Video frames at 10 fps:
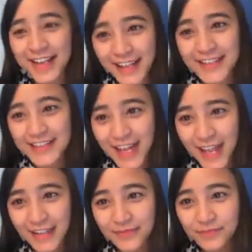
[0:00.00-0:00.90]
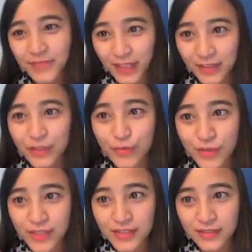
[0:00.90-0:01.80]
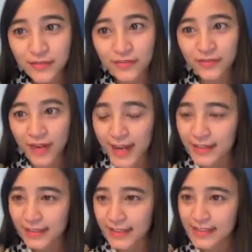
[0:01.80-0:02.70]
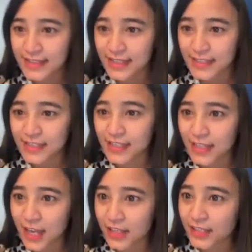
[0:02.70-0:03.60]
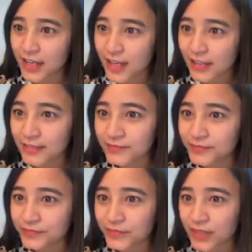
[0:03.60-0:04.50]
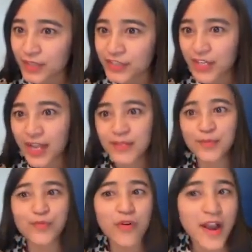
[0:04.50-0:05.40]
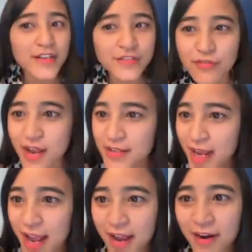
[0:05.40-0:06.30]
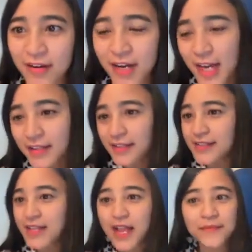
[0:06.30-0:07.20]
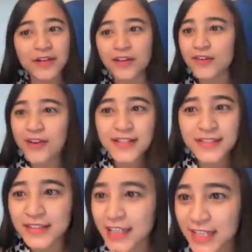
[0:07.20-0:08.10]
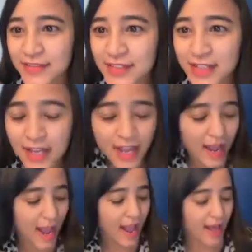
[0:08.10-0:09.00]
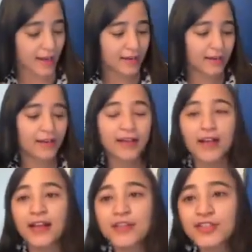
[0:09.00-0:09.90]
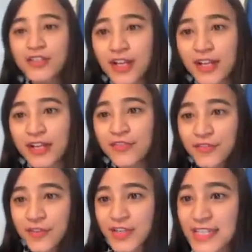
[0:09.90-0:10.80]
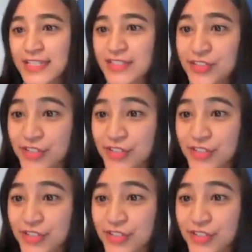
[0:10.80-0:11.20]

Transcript: Next day, in the woods, Franklin sees a young girl. She has bright red hair, the same color as the leaves, and she reads,